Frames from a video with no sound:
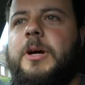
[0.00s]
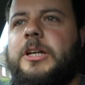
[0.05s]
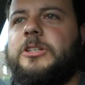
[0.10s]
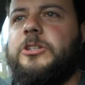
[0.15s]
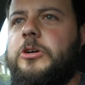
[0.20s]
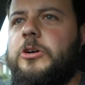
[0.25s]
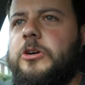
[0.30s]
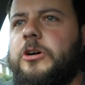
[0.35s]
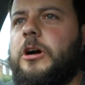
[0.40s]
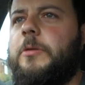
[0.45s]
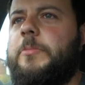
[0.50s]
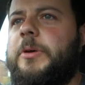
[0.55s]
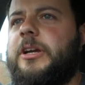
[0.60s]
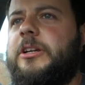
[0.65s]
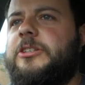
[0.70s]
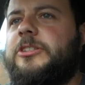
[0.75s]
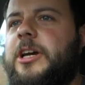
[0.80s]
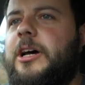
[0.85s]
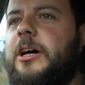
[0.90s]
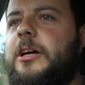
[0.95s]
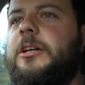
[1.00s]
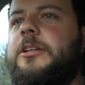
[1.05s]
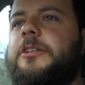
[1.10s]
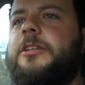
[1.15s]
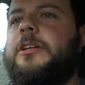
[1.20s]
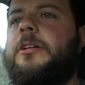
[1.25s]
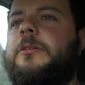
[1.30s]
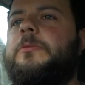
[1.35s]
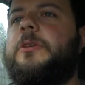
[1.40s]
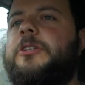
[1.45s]
daughter got a bit excited
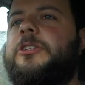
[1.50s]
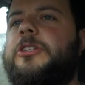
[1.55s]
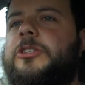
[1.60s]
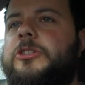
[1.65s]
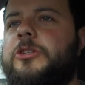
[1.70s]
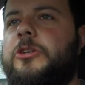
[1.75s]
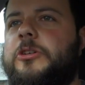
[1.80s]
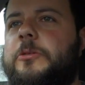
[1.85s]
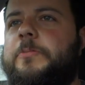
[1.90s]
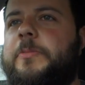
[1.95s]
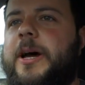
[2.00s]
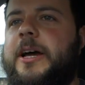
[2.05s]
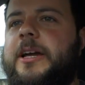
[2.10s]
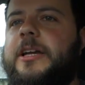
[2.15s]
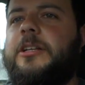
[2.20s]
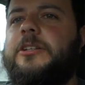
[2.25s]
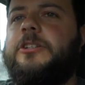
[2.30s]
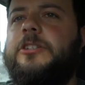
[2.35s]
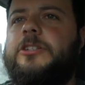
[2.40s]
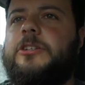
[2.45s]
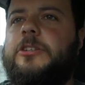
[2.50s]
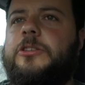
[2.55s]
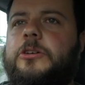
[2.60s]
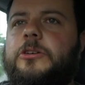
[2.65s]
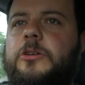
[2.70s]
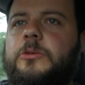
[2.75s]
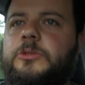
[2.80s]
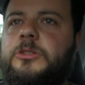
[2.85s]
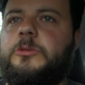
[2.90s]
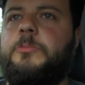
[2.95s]
when she saw the package.
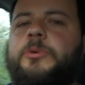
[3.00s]
Thought it was a